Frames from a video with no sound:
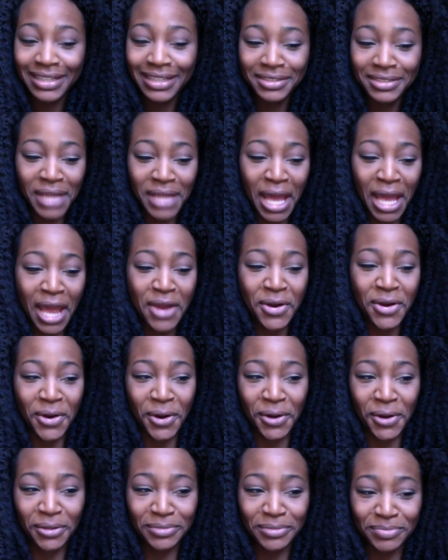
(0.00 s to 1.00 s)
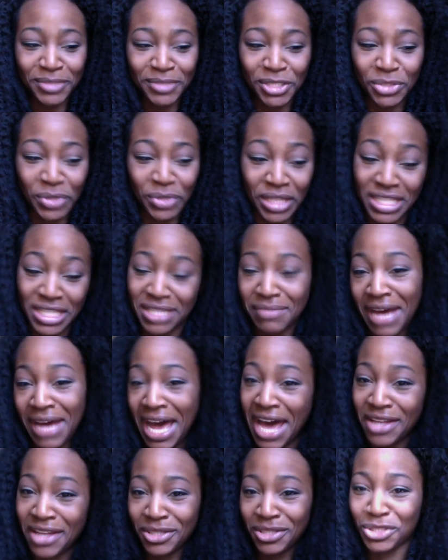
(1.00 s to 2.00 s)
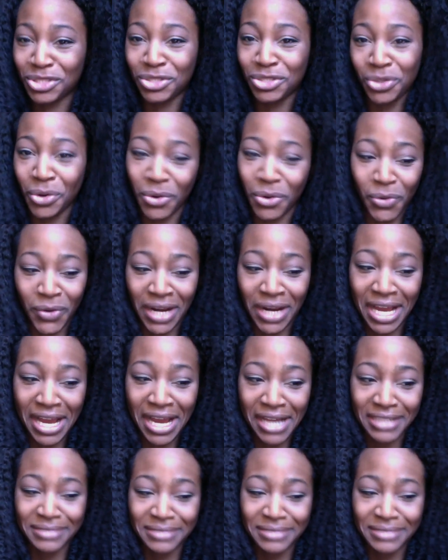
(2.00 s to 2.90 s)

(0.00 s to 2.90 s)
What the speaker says: Hey girl, just drinking some hot chocolate.